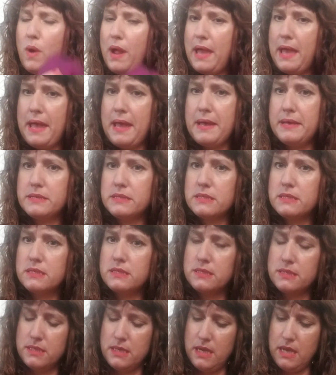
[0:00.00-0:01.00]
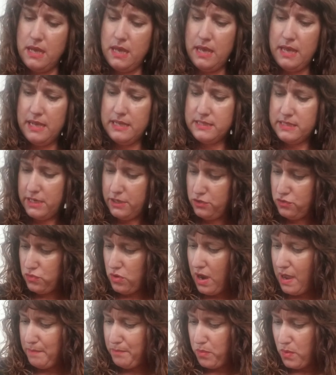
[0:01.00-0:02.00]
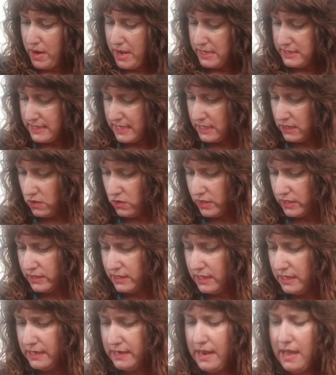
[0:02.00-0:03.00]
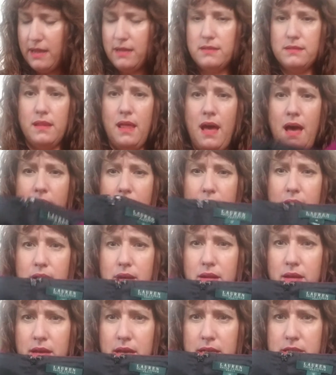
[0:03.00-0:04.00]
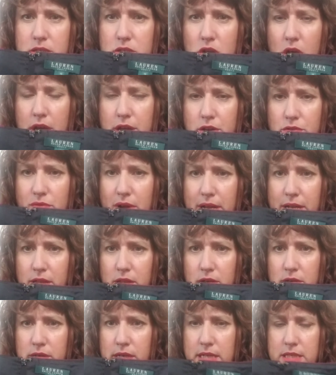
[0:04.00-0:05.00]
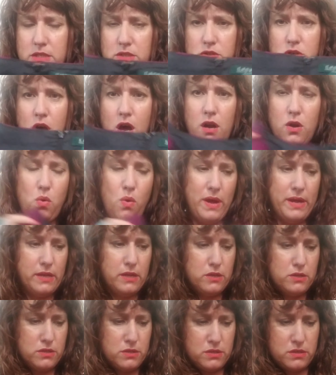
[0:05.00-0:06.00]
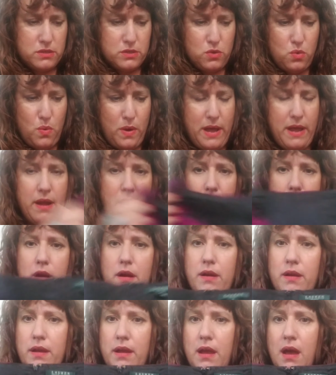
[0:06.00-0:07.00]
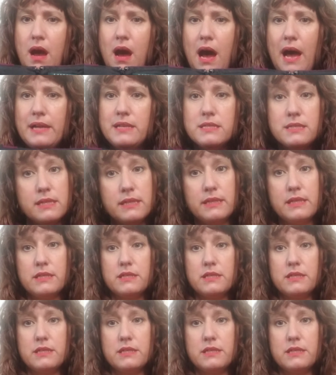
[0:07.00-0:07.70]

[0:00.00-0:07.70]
waist. Is it a drop waist? And look at the neckline. It's not your regular, it's not quite square. I just think